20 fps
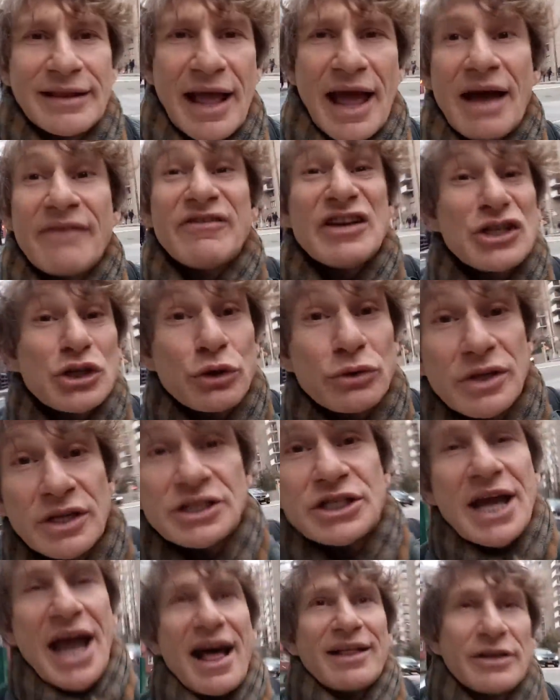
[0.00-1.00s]
I've issued the
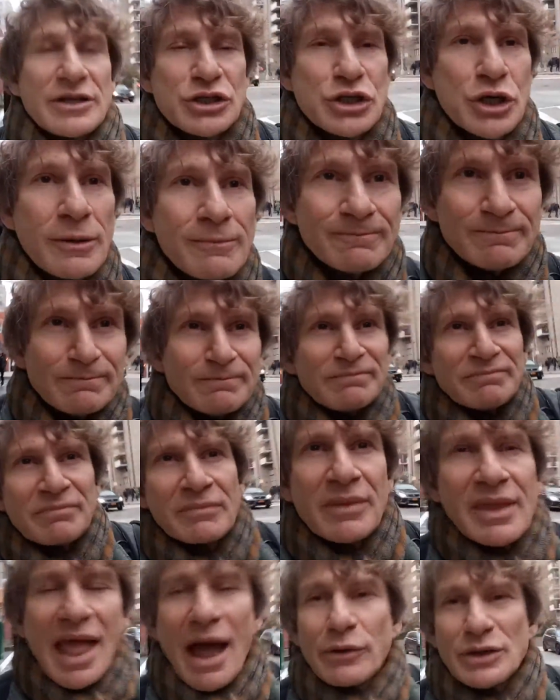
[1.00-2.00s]
challenge.
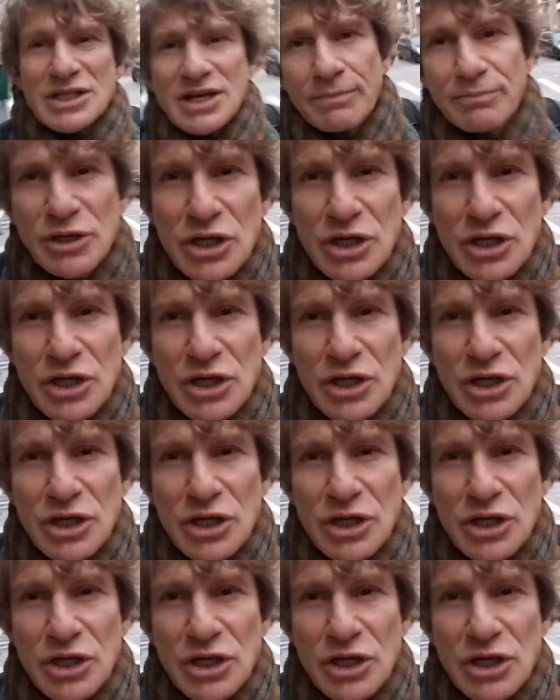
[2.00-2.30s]
Now it's up